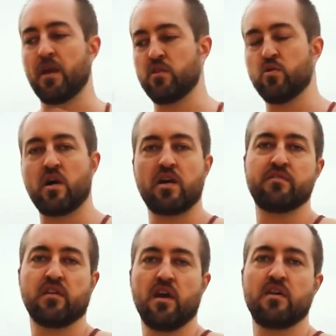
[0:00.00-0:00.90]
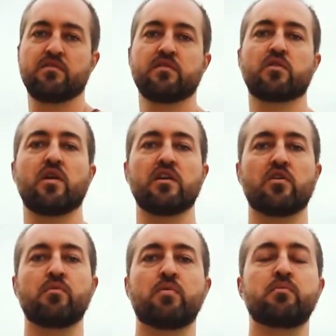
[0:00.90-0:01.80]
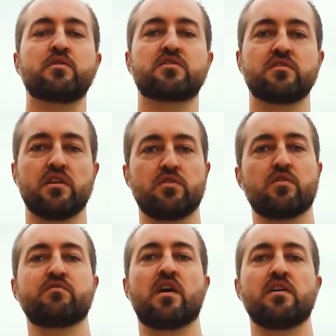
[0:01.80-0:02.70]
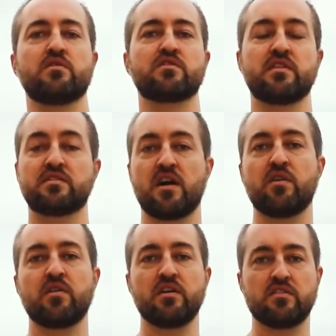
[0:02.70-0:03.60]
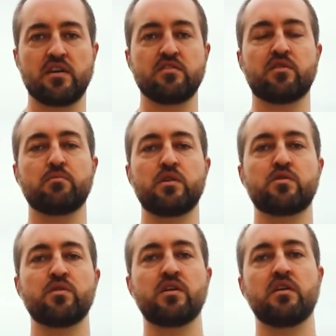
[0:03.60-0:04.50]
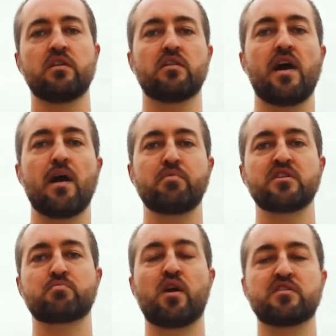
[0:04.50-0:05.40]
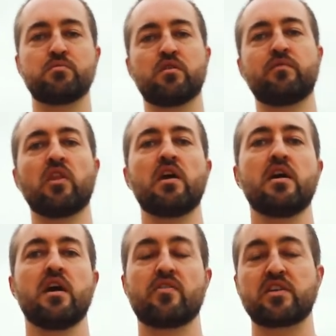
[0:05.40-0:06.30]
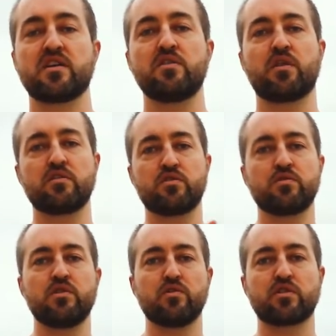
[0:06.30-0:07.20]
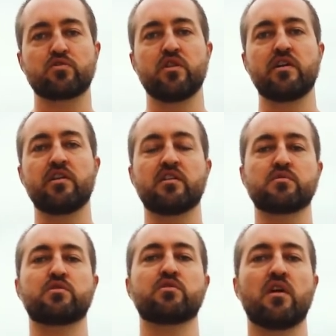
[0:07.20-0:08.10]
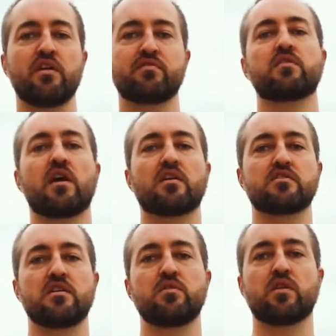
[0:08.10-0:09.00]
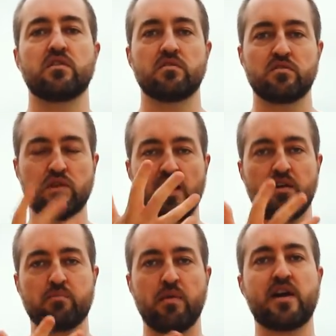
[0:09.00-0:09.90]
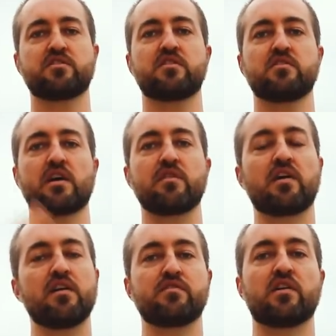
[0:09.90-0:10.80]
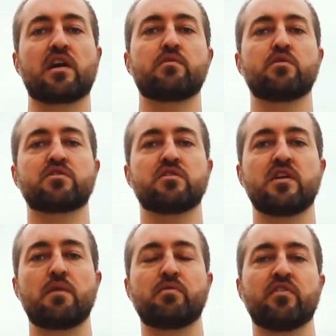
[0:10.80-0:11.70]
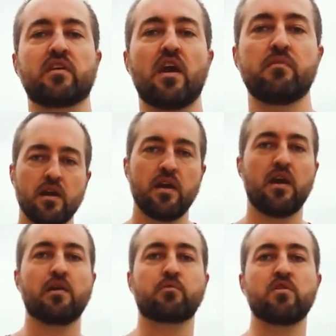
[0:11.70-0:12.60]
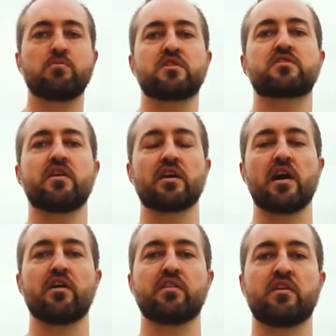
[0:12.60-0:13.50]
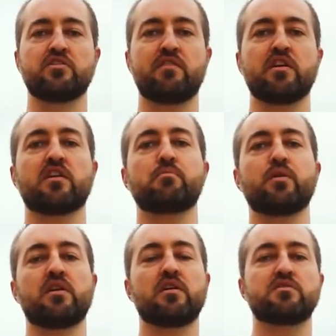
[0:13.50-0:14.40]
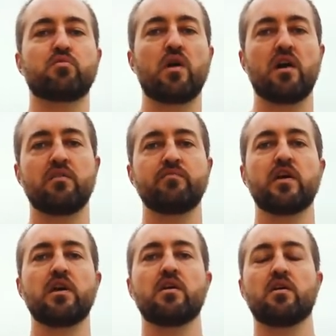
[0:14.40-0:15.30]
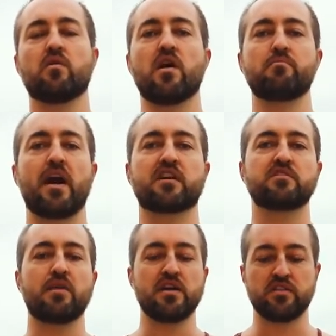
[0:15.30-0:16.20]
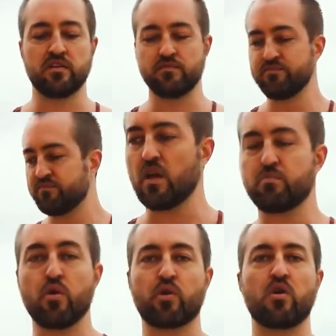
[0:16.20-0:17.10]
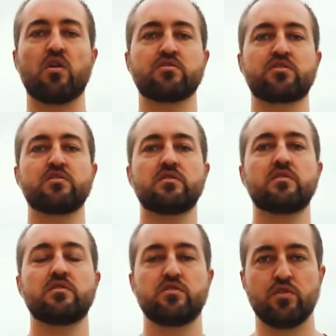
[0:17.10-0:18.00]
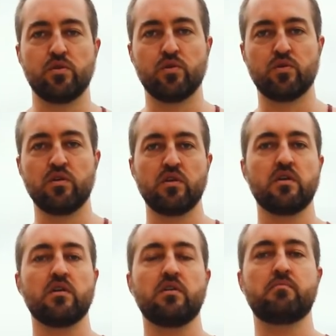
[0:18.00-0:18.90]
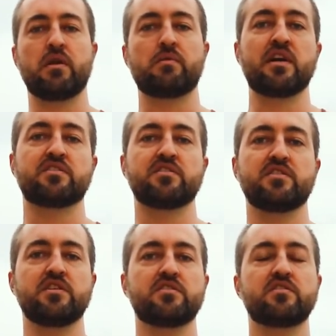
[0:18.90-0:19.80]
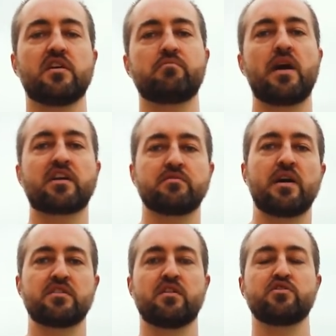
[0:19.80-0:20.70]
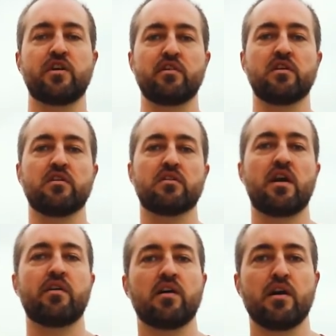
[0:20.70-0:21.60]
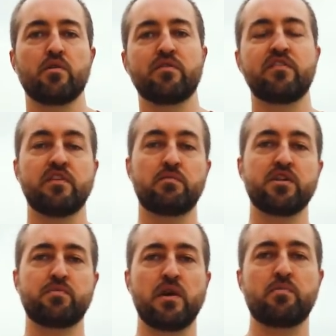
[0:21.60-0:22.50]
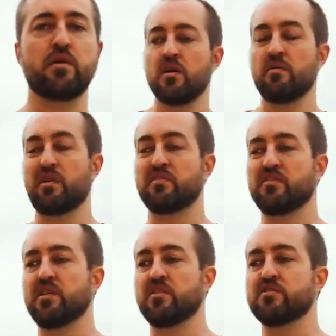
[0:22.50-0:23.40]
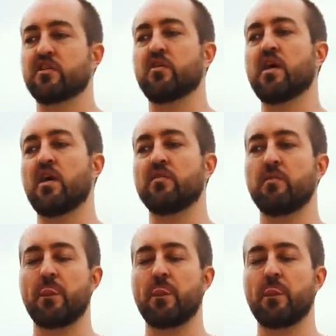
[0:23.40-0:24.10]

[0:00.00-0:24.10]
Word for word: And you are out of the cave, creating your own purpose and your own values. And that's how he says you can be truly the happiest possible. And that's how you can truly do extraordinary things with your life, okay? Because then you can try to like master, like I, I feel like I rose to the top of the game, and I'm going to be starting a health and longevity company as well, where I'm maximizing protocols to minimize disease and maximize longevity. I, I wrote a fifty page paper about fifteen years ago now.